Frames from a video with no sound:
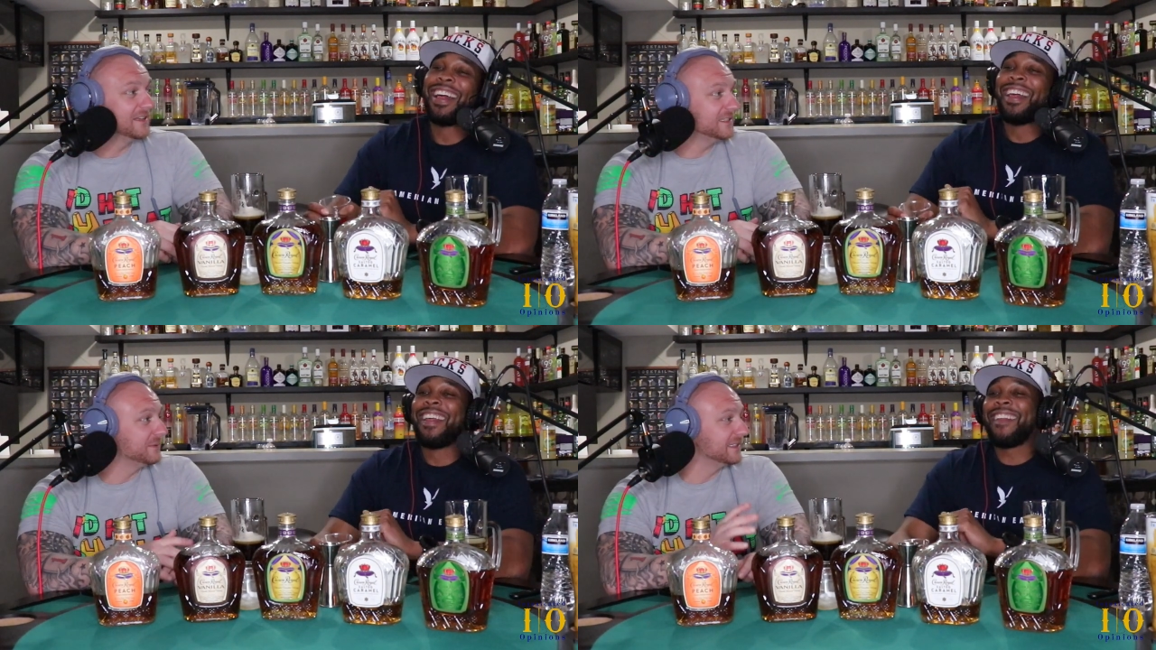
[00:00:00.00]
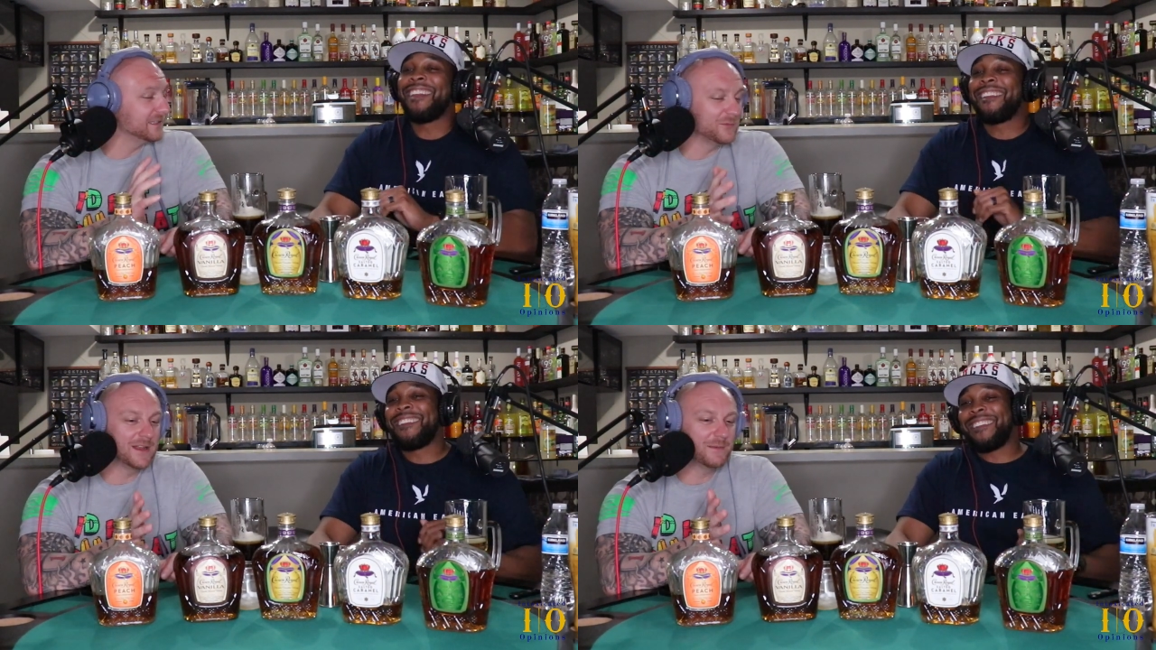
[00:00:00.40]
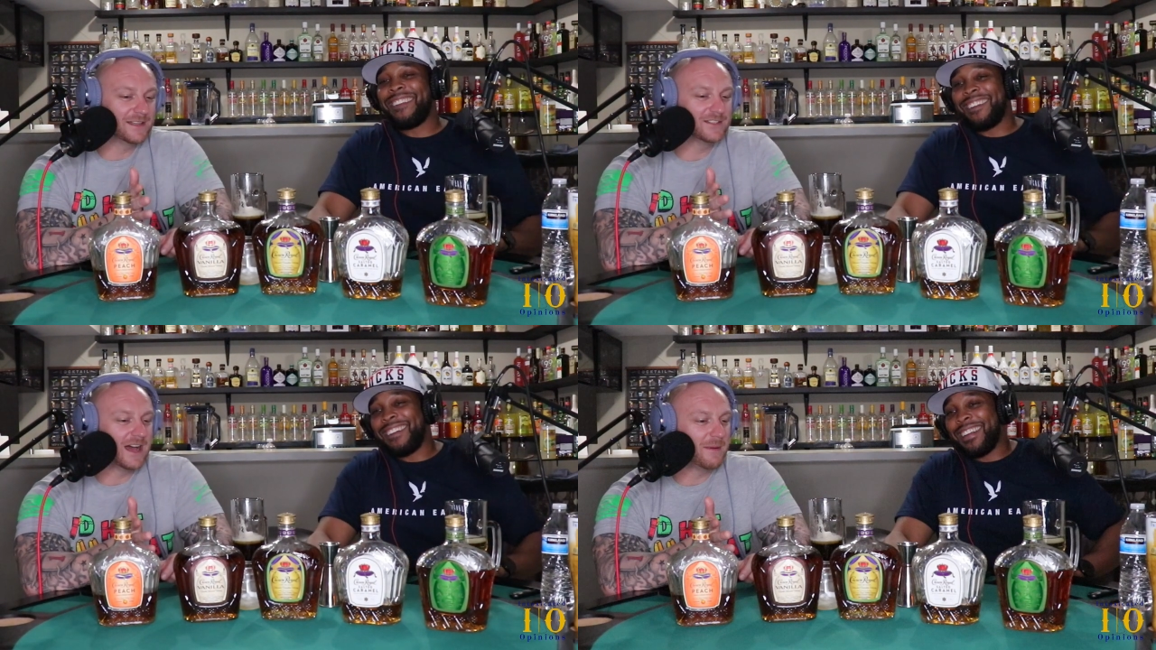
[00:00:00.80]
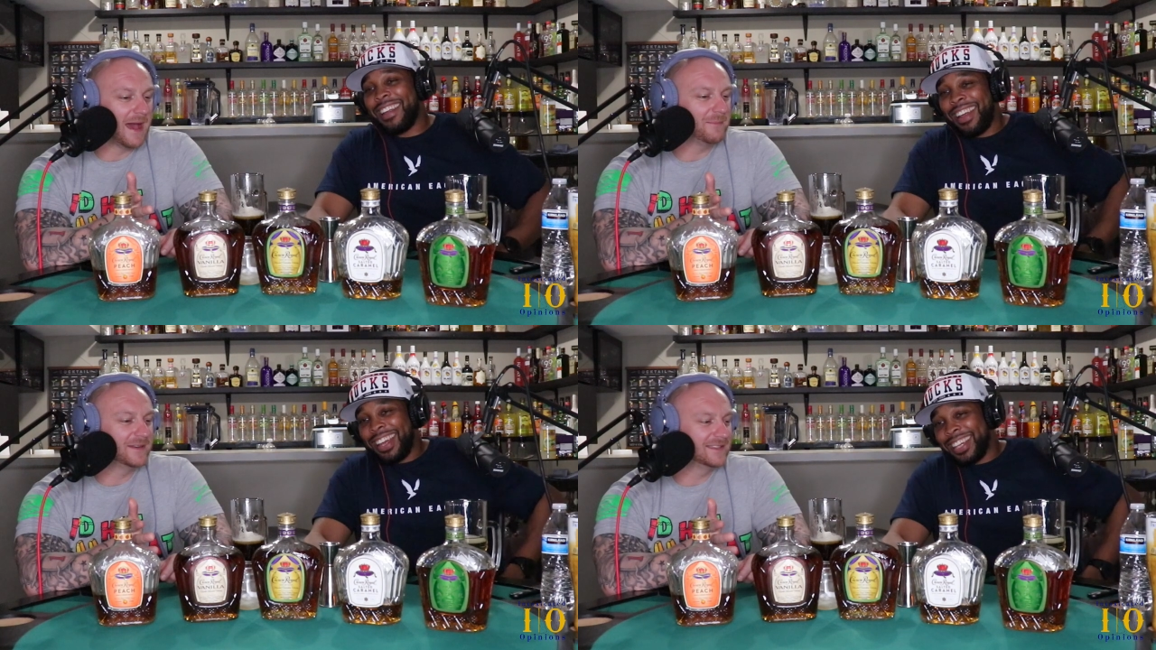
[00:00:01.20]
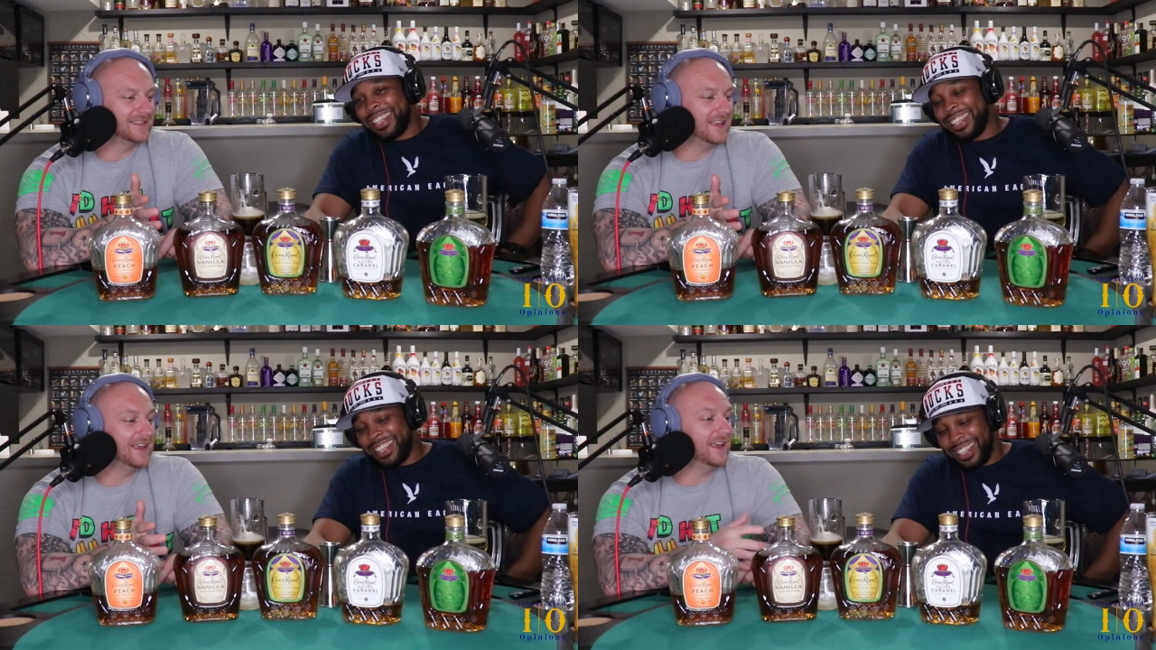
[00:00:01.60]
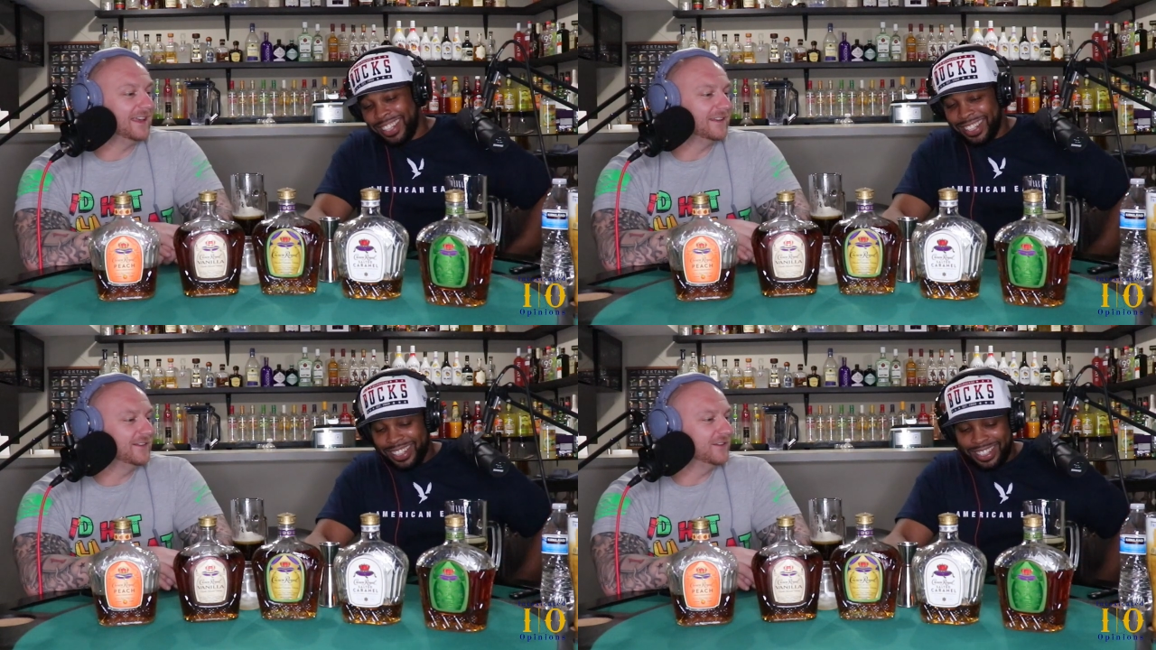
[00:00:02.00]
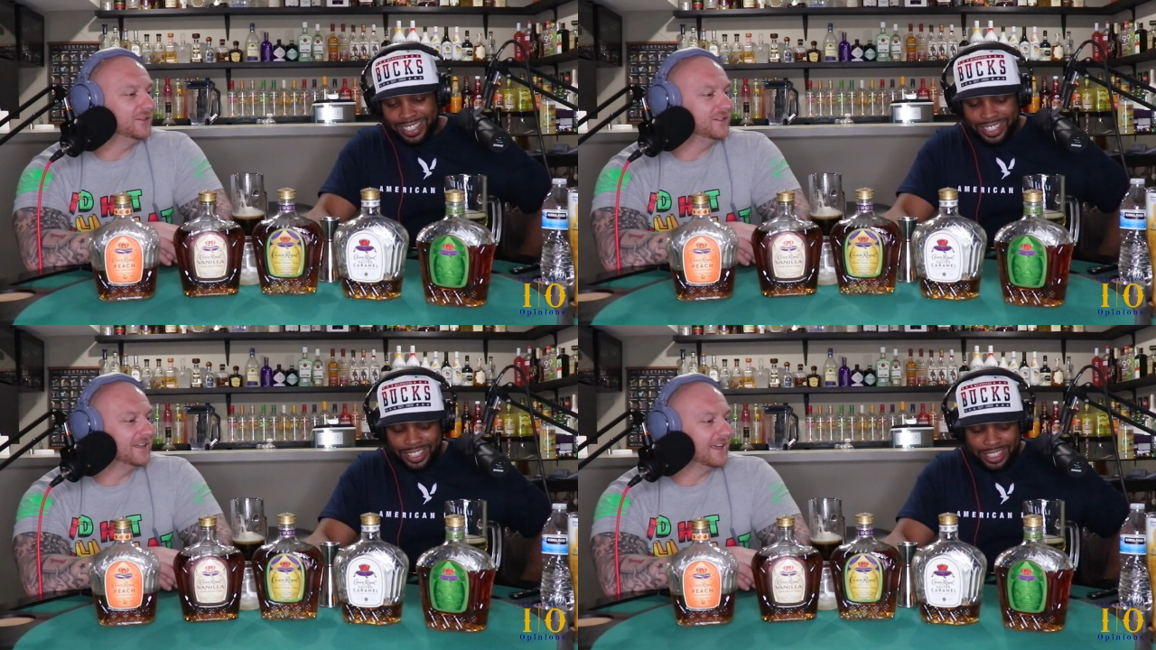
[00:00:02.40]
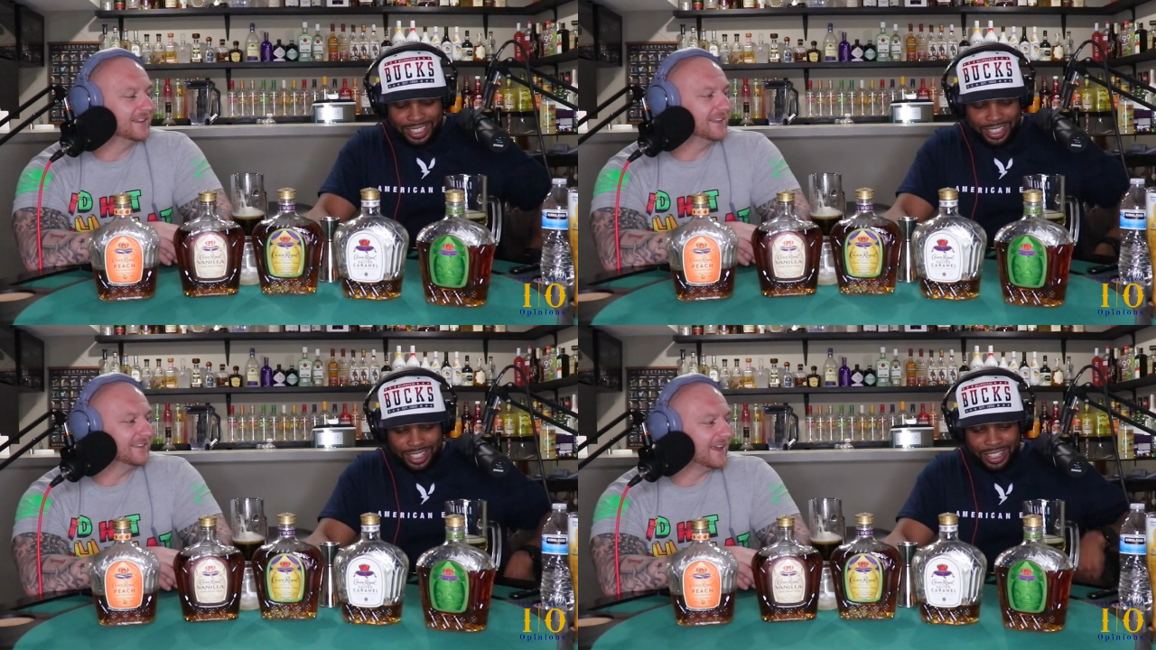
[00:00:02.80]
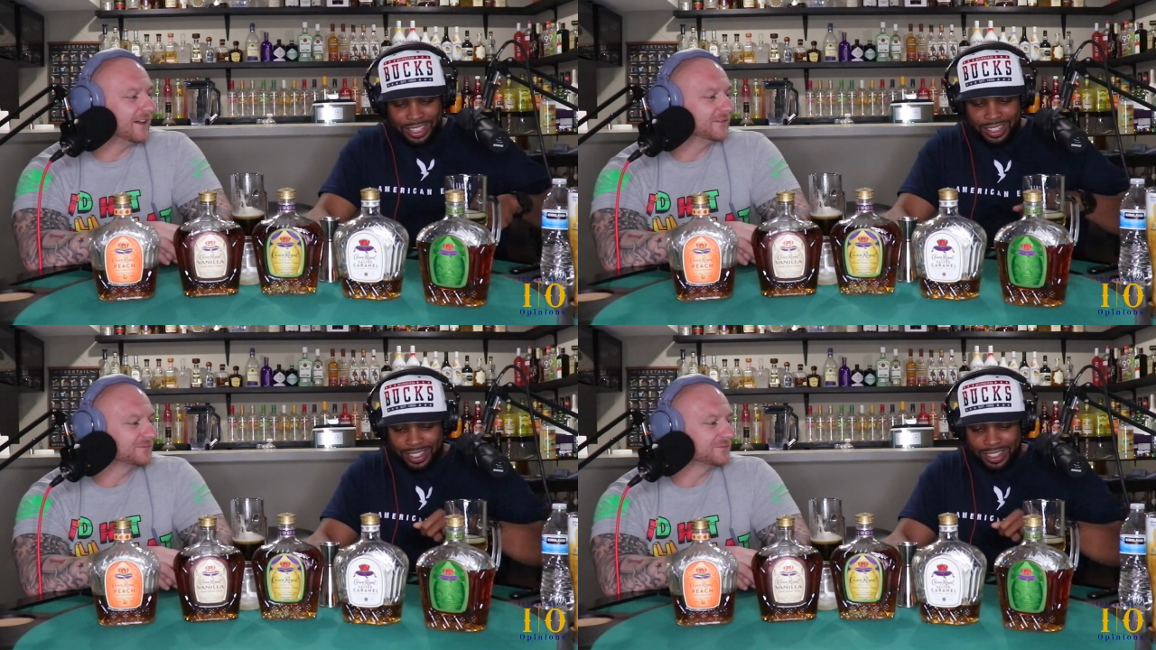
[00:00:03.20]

Speaker 1: this, but someone at my job happened to say, "Hey, did you check this out?"